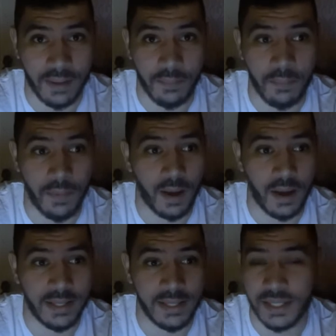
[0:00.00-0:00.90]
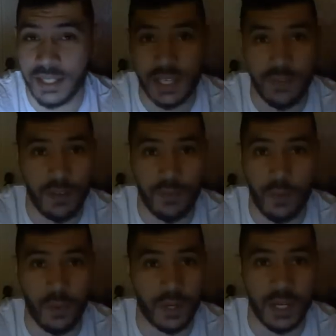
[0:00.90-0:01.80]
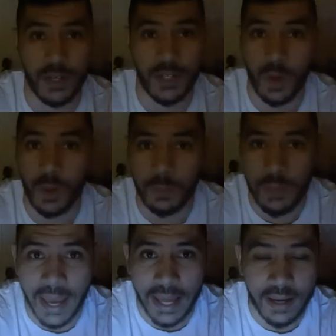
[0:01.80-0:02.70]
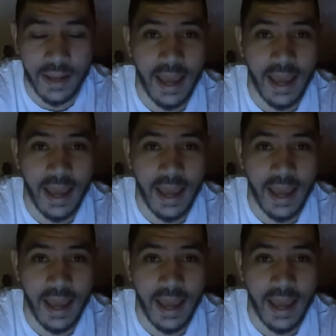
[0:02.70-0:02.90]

him, but he's a 74 years old man.